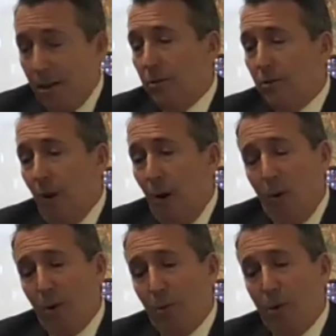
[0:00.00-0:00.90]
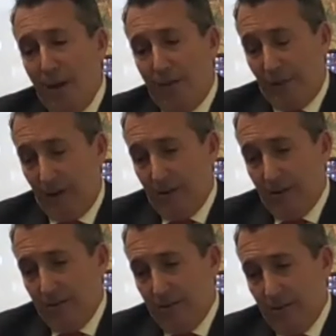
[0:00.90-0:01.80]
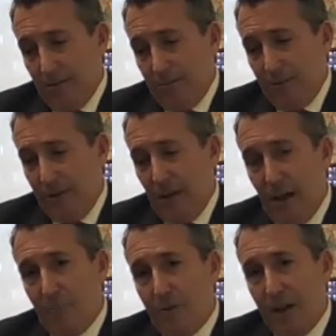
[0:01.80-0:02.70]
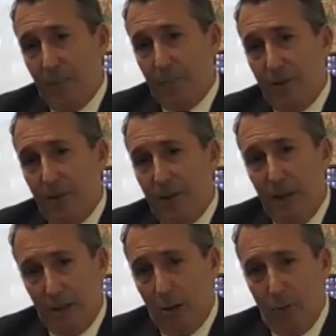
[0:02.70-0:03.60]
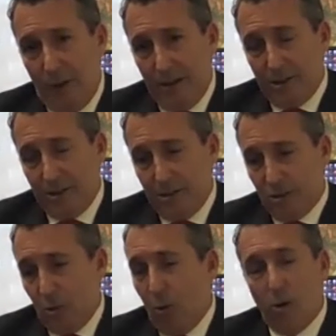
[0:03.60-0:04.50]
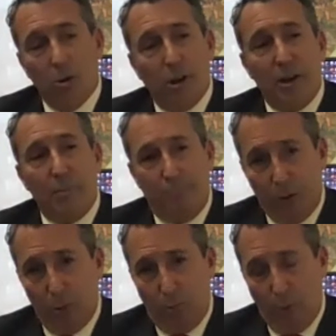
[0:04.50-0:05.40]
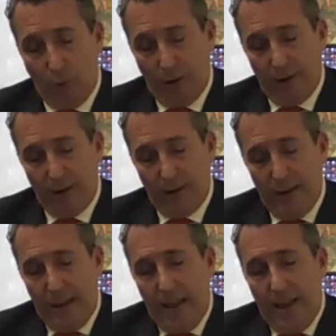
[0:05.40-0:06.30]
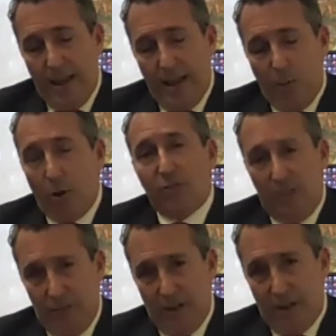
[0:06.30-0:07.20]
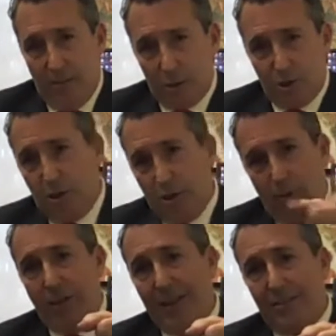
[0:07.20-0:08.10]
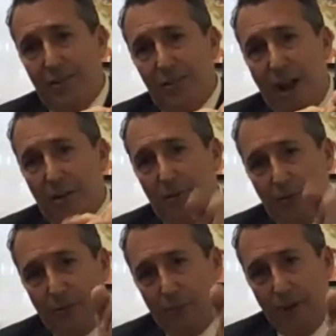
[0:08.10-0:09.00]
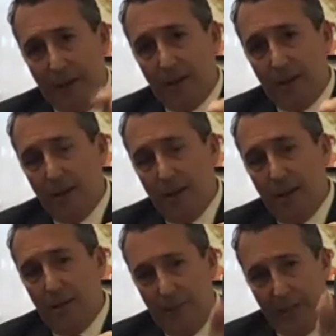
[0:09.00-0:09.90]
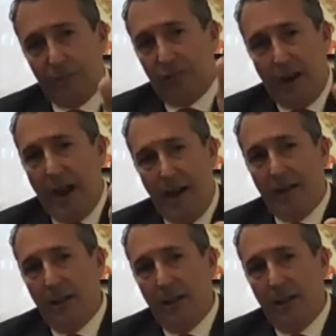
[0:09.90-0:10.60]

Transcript: No one would ever pick up the yellow pages or look at a billboard or a TV commercial and go, that's the doctor for me. That's the guy.